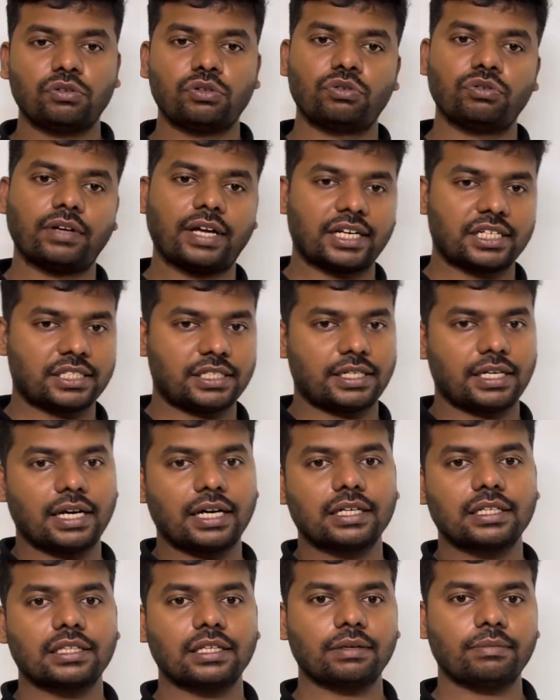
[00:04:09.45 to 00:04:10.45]
to
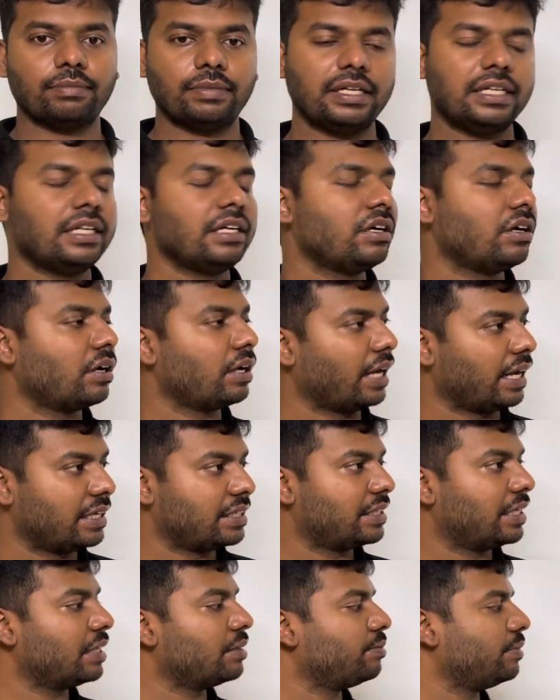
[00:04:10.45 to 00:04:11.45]
extract the
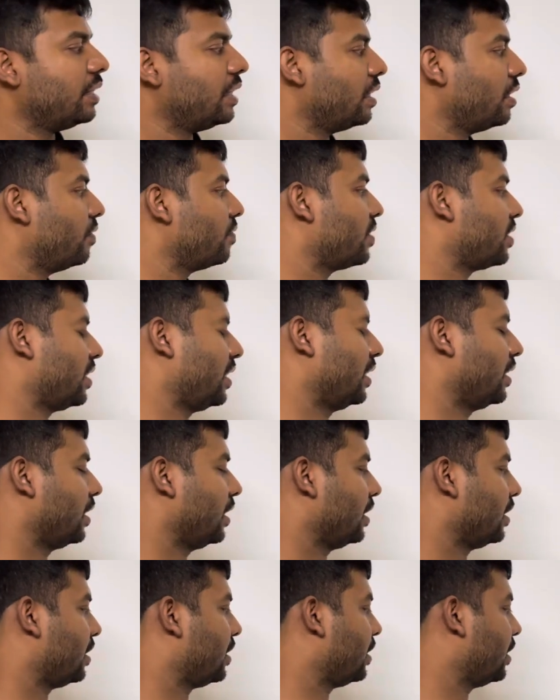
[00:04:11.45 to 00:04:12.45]
exact meaning of the
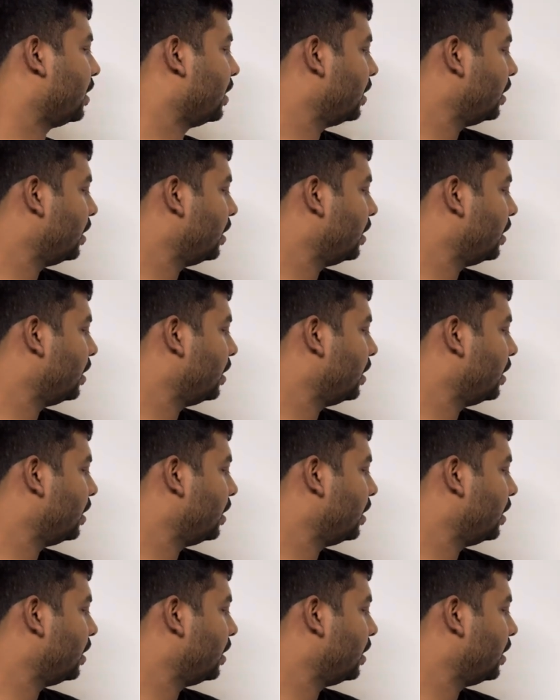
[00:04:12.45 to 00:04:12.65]
sentence.